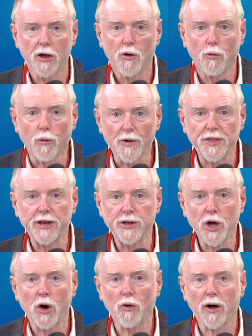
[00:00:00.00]
what they
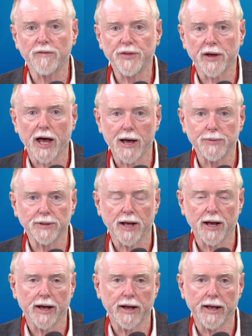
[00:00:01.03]
know of the
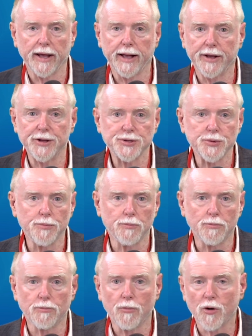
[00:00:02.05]
Kabbalah is
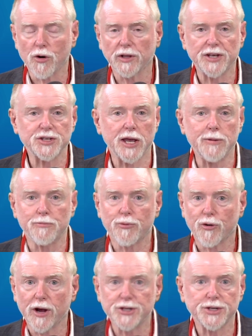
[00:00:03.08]
more or less
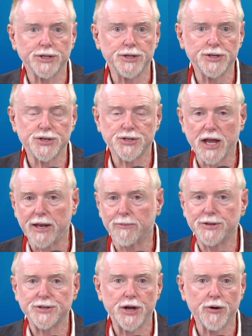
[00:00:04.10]
impressions,
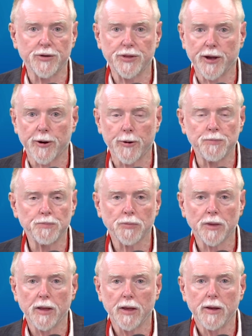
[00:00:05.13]
statements here and there
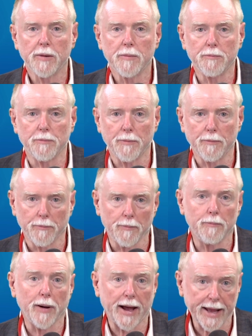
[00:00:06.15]

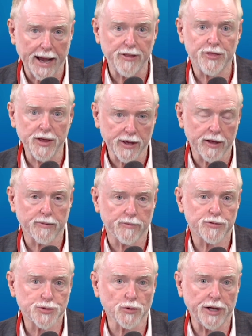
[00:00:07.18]
by, I think,
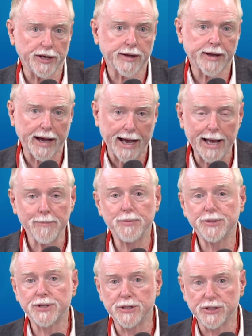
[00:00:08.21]
certainly
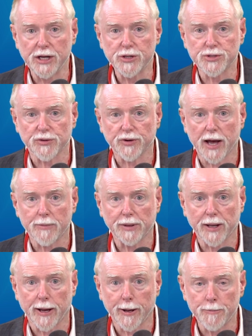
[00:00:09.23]
competent teachers of
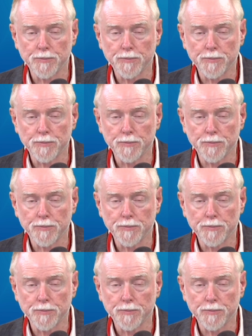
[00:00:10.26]
Kabbalah